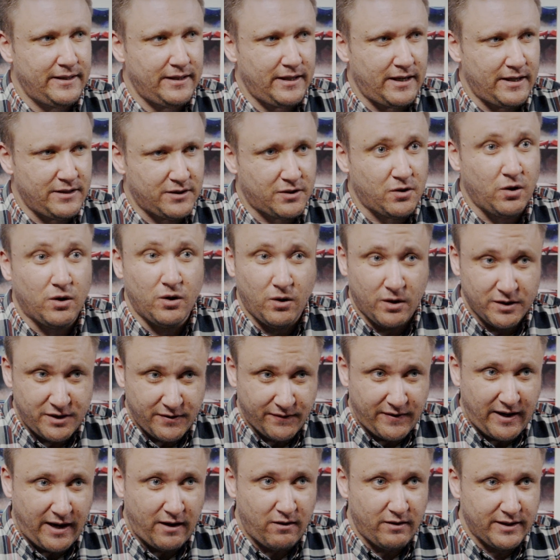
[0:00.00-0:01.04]
has got lots
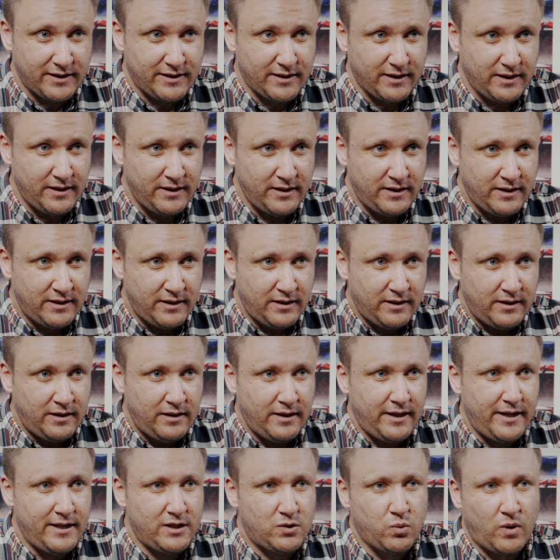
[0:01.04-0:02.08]
of character.
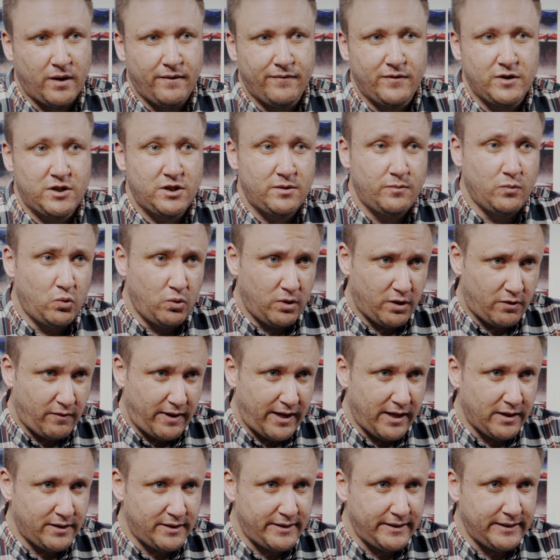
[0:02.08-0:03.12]
It's one of the smaller
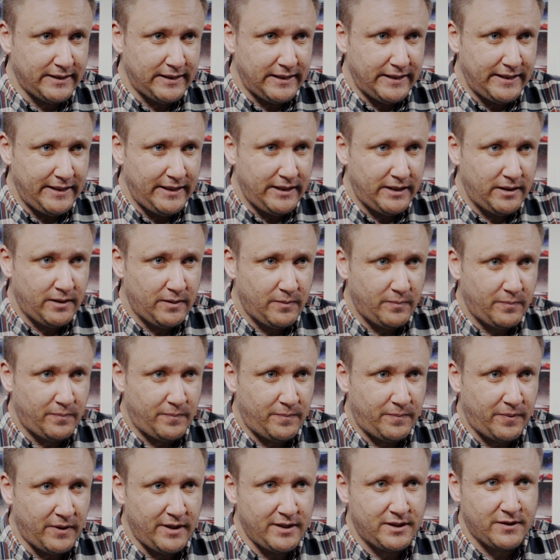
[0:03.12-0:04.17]
grounds in the league,
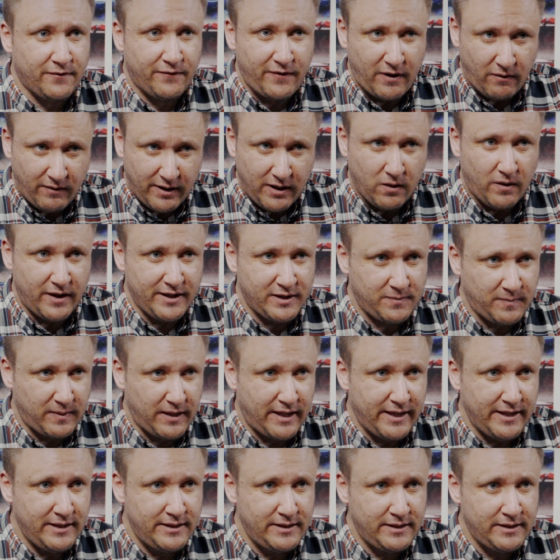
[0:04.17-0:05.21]
but it's a very nice
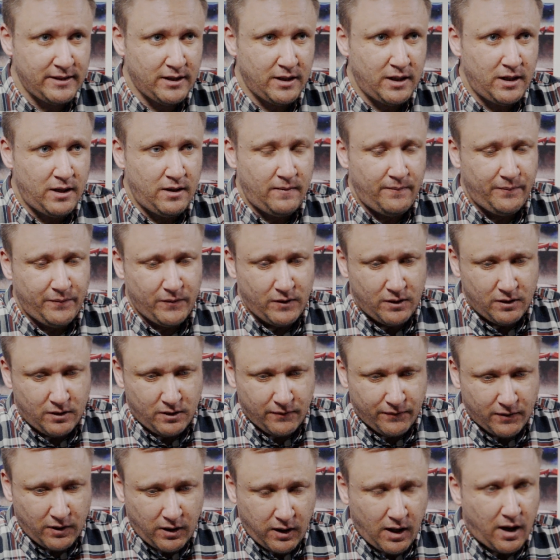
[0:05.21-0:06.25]
place.
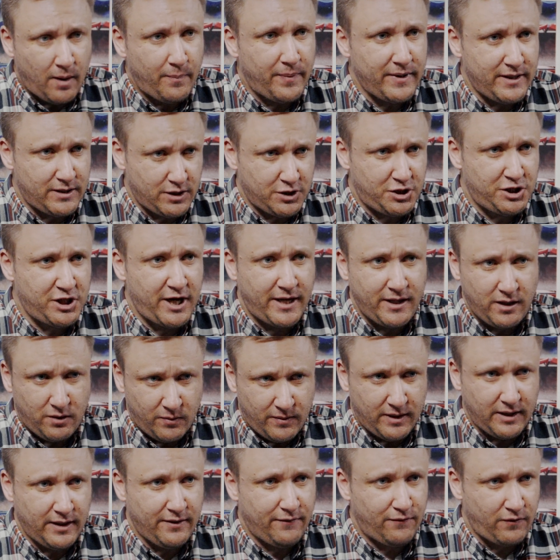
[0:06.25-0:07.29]
The club is a genuinely